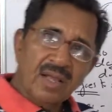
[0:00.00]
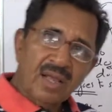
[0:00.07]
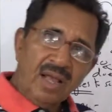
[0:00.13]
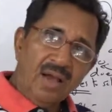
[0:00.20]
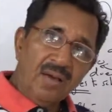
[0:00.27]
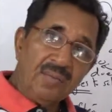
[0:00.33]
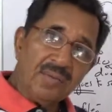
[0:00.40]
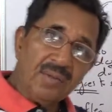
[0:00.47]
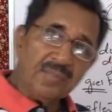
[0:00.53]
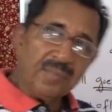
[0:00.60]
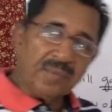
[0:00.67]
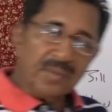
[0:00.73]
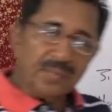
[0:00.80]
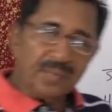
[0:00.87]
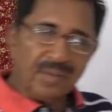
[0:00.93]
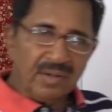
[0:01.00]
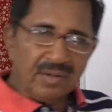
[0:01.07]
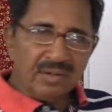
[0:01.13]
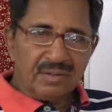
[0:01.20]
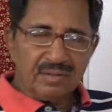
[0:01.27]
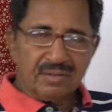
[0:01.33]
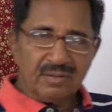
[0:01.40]
how many
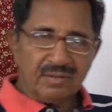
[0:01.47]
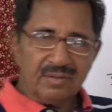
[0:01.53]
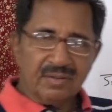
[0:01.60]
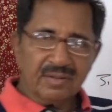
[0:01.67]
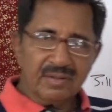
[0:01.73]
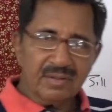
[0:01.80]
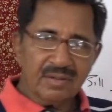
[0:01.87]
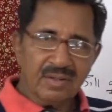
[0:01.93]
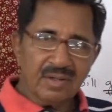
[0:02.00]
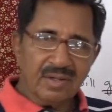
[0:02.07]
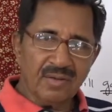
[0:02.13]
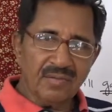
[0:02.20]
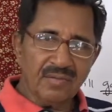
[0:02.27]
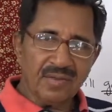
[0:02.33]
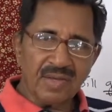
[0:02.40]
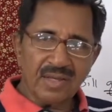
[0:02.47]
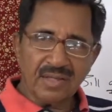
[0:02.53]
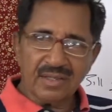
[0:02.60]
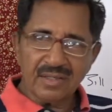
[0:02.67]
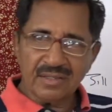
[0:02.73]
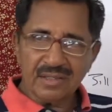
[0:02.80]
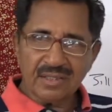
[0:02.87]
people live in
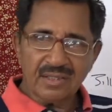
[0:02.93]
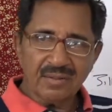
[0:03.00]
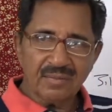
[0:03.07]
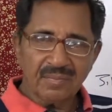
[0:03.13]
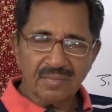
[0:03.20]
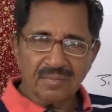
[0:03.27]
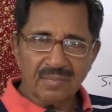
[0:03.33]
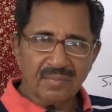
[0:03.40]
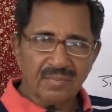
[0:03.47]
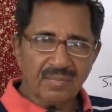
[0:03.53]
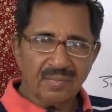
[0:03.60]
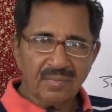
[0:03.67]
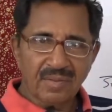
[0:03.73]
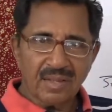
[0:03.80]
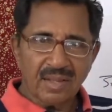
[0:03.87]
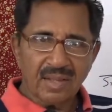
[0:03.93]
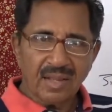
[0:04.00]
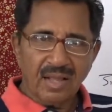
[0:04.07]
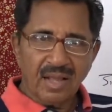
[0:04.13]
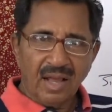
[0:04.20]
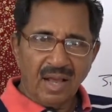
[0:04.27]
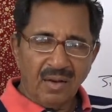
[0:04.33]
this?
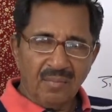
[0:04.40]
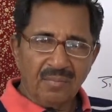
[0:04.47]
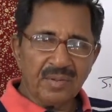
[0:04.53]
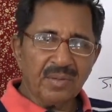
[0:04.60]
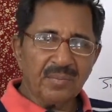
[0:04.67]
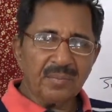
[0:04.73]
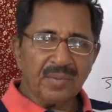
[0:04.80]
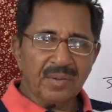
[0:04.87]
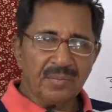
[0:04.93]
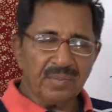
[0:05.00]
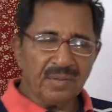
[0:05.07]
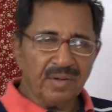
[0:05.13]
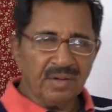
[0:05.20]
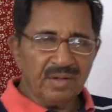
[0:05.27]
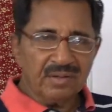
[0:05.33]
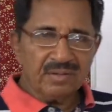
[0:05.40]
How many people